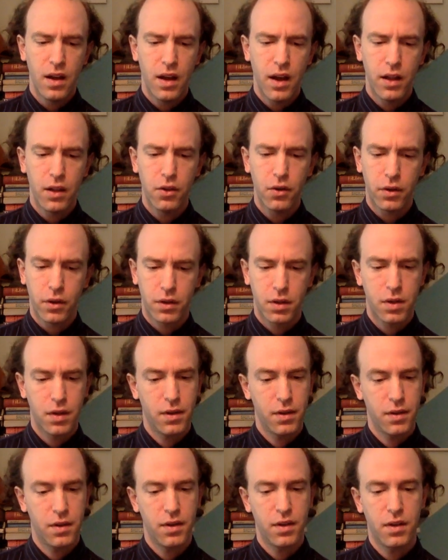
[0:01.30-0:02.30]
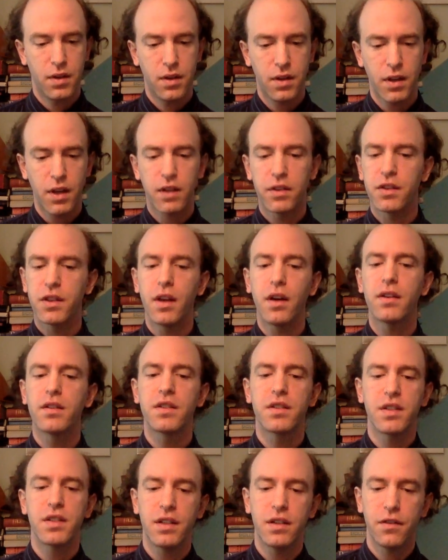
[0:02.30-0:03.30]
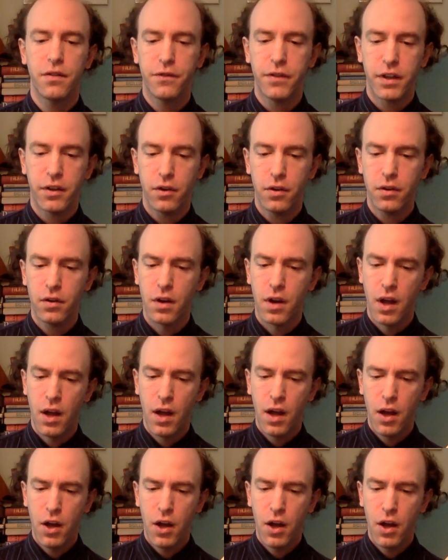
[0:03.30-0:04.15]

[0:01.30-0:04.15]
I looked, and the unseen figure,